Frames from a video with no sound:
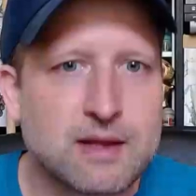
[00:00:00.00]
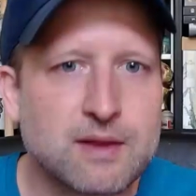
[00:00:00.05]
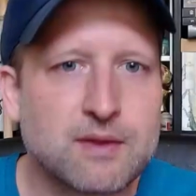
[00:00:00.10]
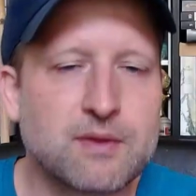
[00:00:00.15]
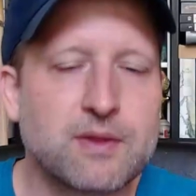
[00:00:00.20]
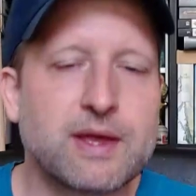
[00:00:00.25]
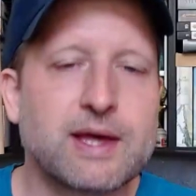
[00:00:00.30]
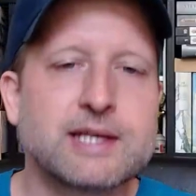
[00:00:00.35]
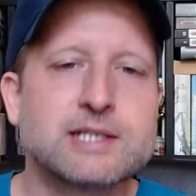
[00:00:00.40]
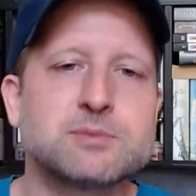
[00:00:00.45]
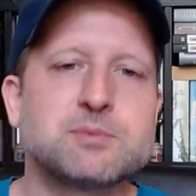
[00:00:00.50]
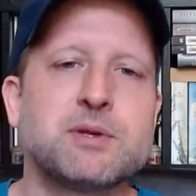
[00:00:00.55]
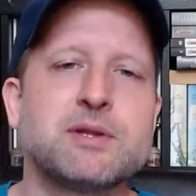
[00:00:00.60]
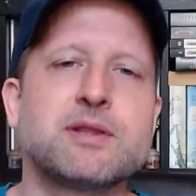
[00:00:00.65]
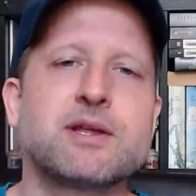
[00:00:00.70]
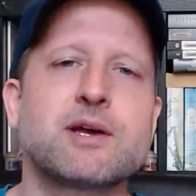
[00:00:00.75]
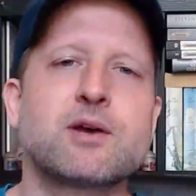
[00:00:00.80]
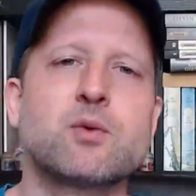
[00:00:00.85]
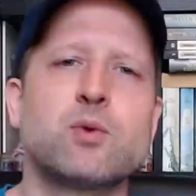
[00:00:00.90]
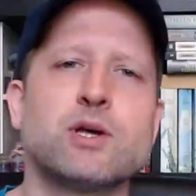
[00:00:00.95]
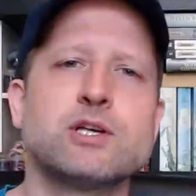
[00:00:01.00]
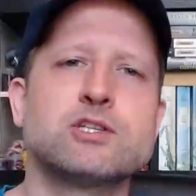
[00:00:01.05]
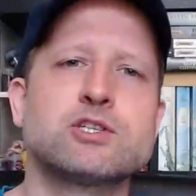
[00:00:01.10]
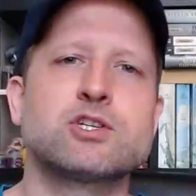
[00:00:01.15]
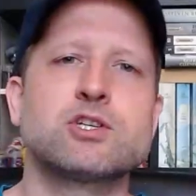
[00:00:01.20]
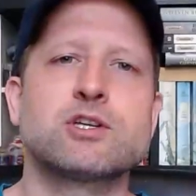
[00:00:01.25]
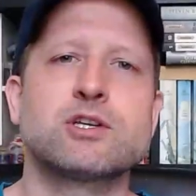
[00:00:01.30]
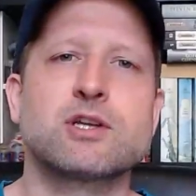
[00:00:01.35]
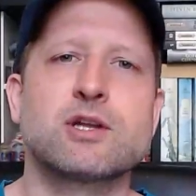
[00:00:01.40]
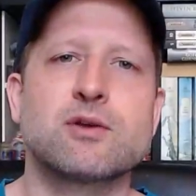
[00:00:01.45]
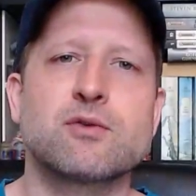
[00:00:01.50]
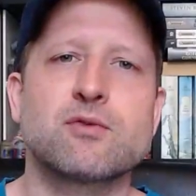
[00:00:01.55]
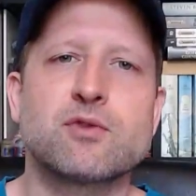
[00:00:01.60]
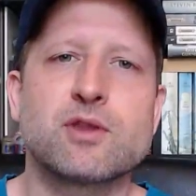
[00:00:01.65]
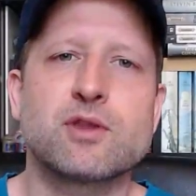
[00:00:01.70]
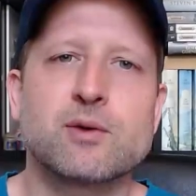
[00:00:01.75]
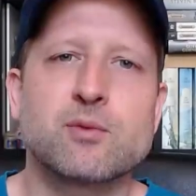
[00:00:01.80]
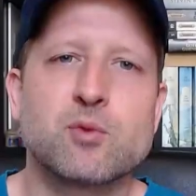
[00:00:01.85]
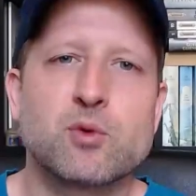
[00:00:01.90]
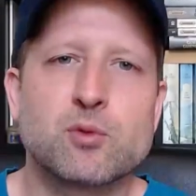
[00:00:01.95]
There has been the question if
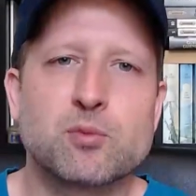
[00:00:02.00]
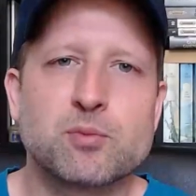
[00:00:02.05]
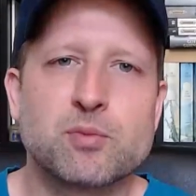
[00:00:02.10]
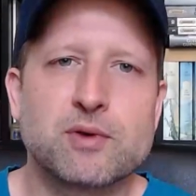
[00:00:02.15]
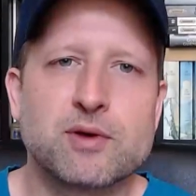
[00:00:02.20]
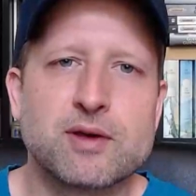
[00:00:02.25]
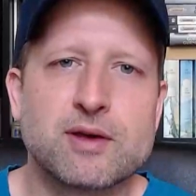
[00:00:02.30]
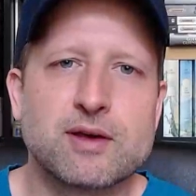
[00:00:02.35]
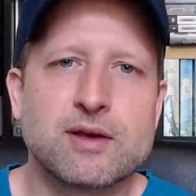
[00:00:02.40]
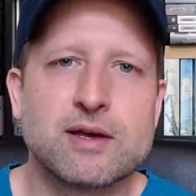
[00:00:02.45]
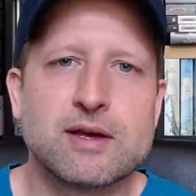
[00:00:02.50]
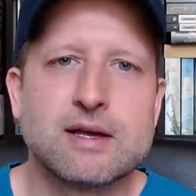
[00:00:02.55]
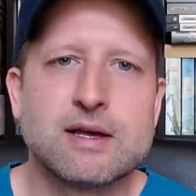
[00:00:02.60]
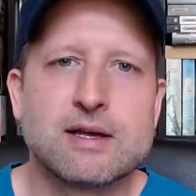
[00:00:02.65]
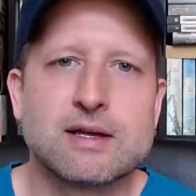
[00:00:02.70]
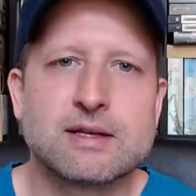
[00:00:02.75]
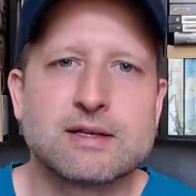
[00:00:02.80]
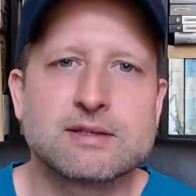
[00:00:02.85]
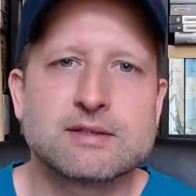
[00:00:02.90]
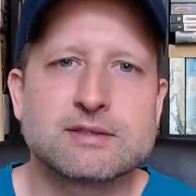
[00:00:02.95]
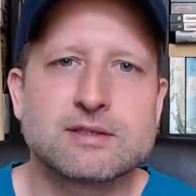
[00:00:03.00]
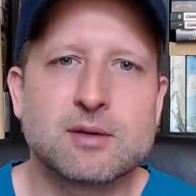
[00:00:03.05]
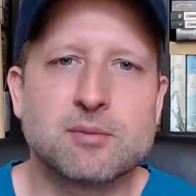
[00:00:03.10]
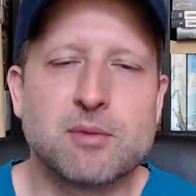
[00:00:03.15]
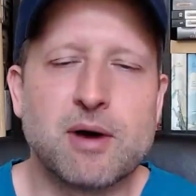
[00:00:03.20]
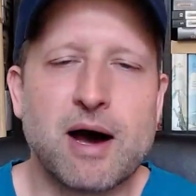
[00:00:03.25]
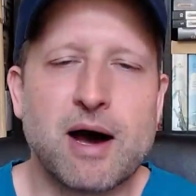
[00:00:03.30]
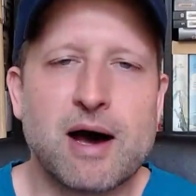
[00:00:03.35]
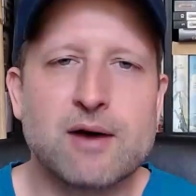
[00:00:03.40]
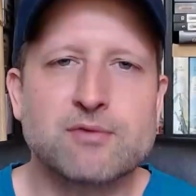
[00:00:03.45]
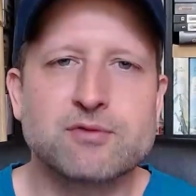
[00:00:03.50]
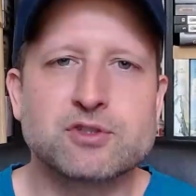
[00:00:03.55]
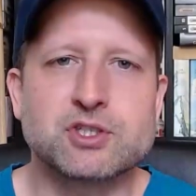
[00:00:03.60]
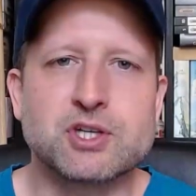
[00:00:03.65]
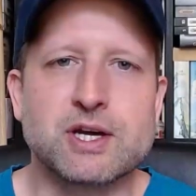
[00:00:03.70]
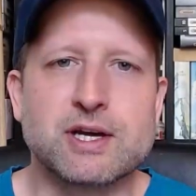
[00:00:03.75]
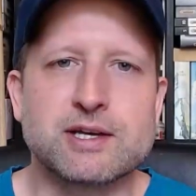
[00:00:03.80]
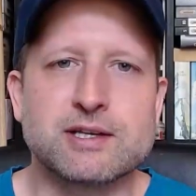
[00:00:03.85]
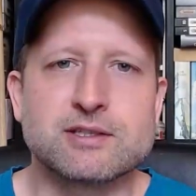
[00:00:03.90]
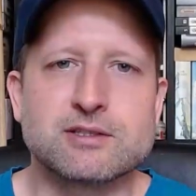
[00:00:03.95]
there would be some half
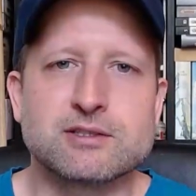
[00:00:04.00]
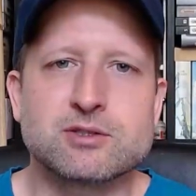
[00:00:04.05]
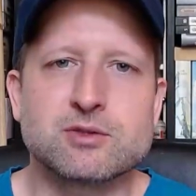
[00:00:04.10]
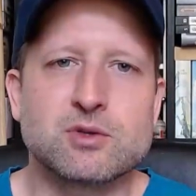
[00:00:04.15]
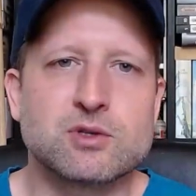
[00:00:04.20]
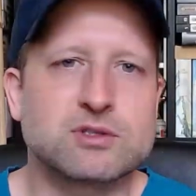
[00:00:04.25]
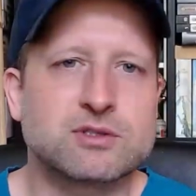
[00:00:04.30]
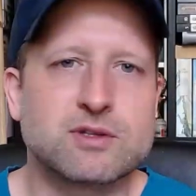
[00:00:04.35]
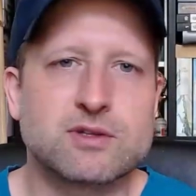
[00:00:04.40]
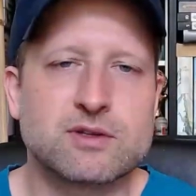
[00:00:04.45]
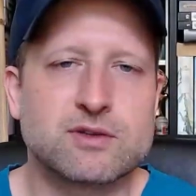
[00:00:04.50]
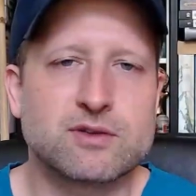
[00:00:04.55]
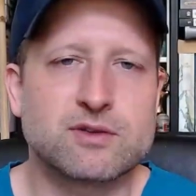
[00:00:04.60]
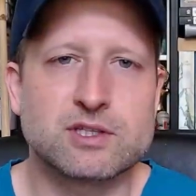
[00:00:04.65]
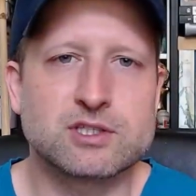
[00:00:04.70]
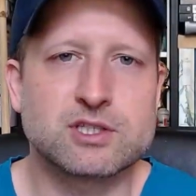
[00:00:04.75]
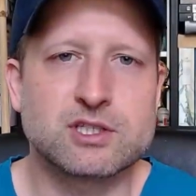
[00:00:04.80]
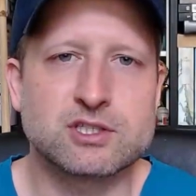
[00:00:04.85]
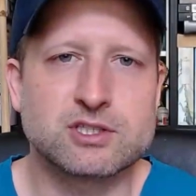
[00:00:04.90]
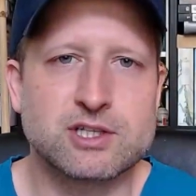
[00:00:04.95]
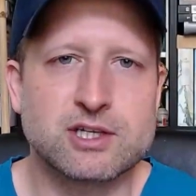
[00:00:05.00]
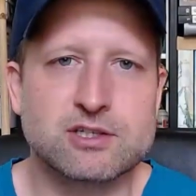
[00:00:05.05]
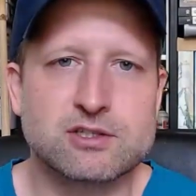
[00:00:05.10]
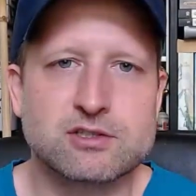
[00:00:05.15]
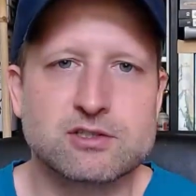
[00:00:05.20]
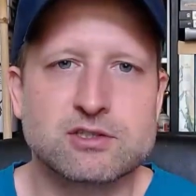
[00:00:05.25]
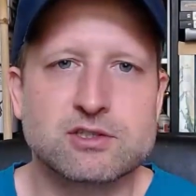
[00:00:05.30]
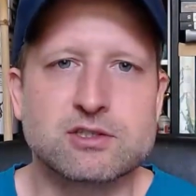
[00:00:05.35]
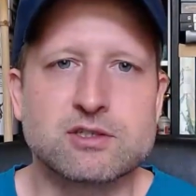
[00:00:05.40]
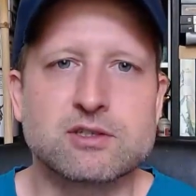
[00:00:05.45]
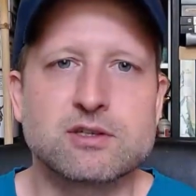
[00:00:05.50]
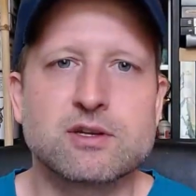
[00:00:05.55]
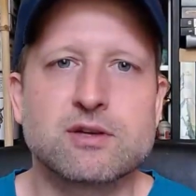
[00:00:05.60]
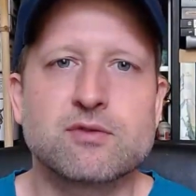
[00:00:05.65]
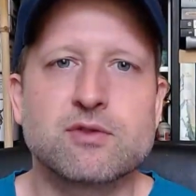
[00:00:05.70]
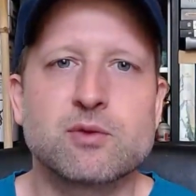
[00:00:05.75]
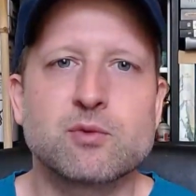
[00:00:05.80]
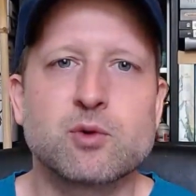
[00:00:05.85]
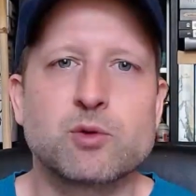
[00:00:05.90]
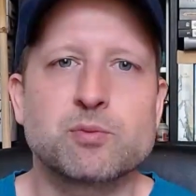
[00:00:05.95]
giants, or the suggestion if
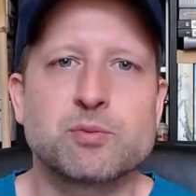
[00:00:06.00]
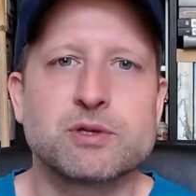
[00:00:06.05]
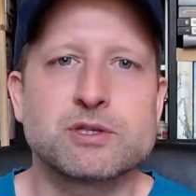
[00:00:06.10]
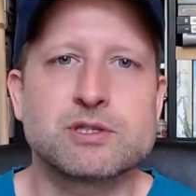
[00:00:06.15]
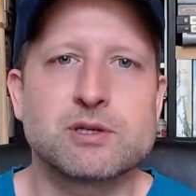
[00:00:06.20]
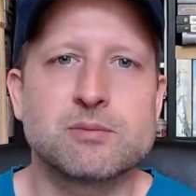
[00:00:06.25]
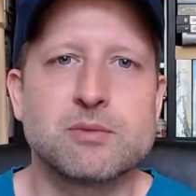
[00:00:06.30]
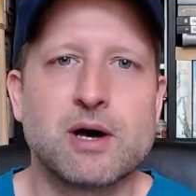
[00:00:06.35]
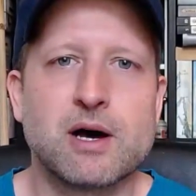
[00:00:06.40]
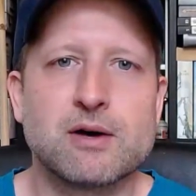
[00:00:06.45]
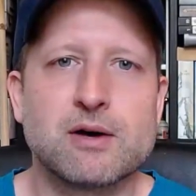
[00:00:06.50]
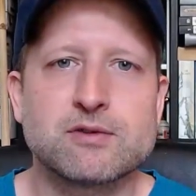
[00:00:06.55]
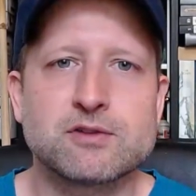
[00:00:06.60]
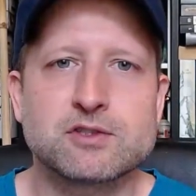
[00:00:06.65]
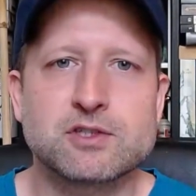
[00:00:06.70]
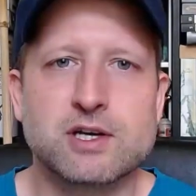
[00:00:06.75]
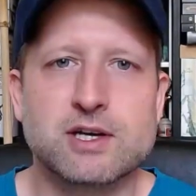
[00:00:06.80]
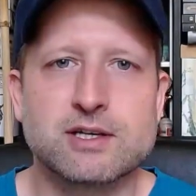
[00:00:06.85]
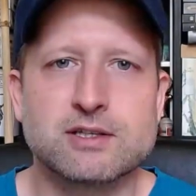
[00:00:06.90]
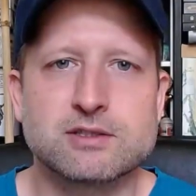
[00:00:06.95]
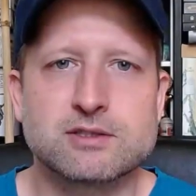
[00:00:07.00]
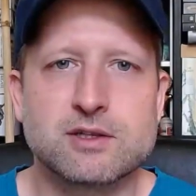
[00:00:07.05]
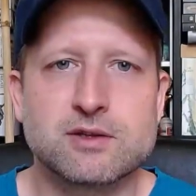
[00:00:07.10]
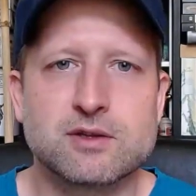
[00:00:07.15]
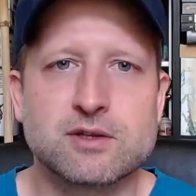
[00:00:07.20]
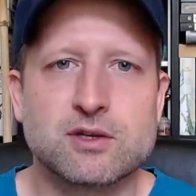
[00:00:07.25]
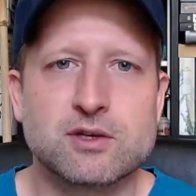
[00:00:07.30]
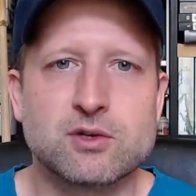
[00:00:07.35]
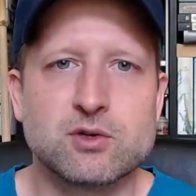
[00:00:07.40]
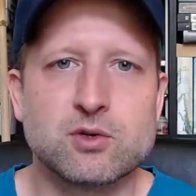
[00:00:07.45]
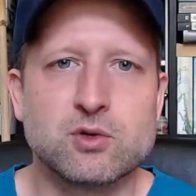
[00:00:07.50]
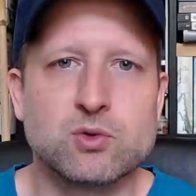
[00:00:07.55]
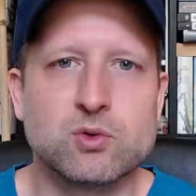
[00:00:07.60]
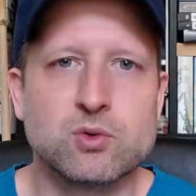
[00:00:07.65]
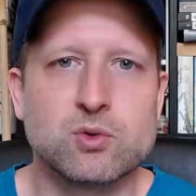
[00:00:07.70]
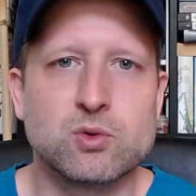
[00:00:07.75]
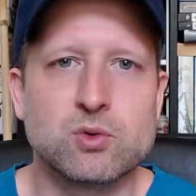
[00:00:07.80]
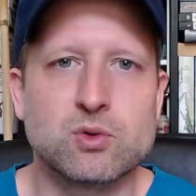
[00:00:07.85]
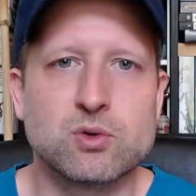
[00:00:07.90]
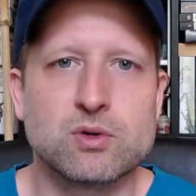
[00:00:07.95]
there would be some half giants in the
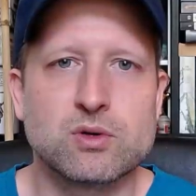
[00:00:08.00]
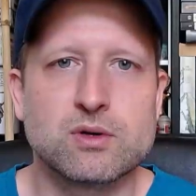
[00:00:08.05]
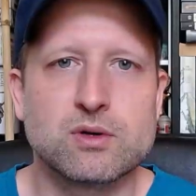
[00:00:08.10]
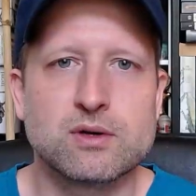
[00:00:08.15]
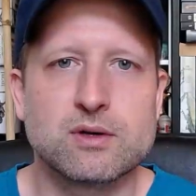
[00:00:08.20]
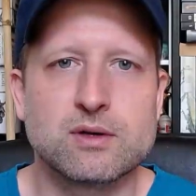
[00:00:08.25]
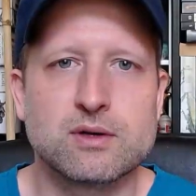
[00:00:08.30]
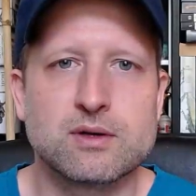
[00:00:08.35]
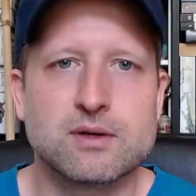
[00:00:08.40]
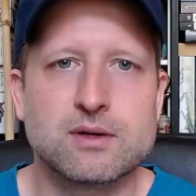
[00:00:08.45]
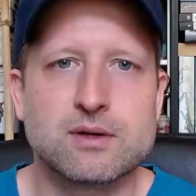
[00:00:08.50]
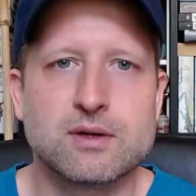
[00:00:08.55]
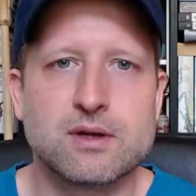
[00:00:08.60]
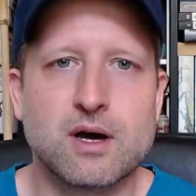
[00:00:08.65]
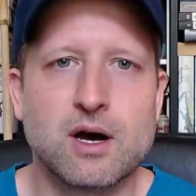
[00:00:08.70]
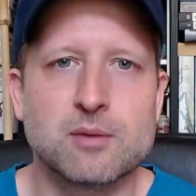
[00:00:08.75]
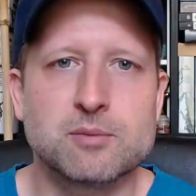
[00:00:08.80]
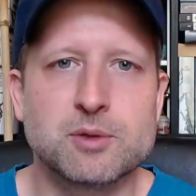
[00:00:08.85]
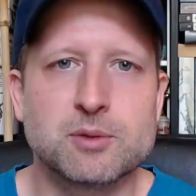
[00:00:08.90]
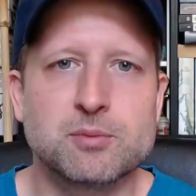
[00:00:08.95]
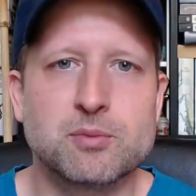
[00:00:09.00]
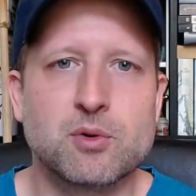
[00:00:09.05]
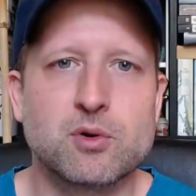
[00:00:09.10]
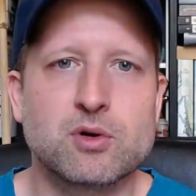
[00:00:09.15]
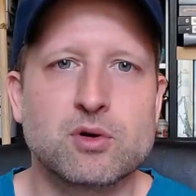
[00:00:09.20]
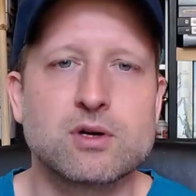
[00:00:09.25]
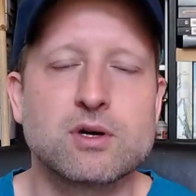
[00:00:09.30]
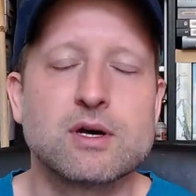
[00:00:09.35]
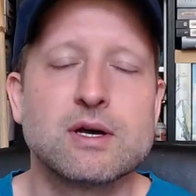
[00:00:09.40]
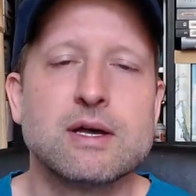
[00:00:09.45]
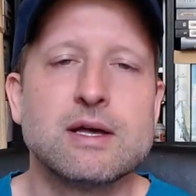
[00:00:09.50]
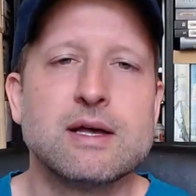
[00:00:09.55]
new army book.